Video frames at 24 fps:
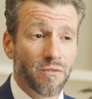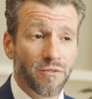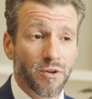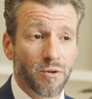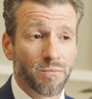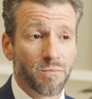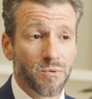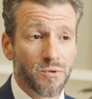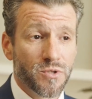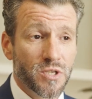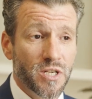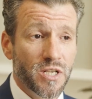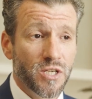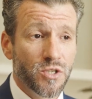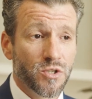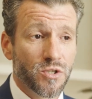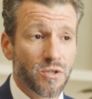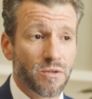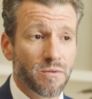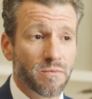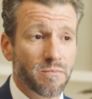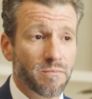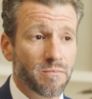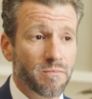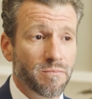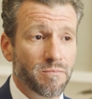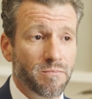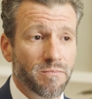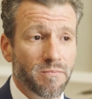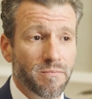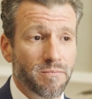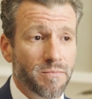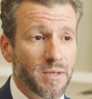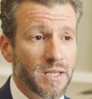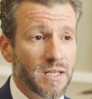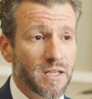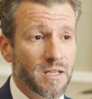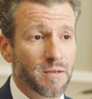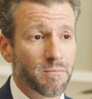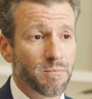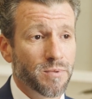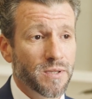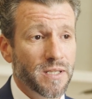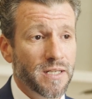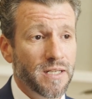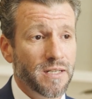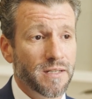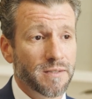your procedure being
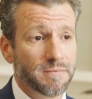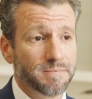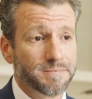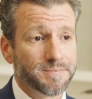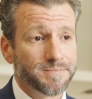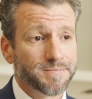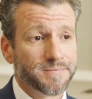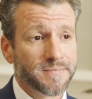completed.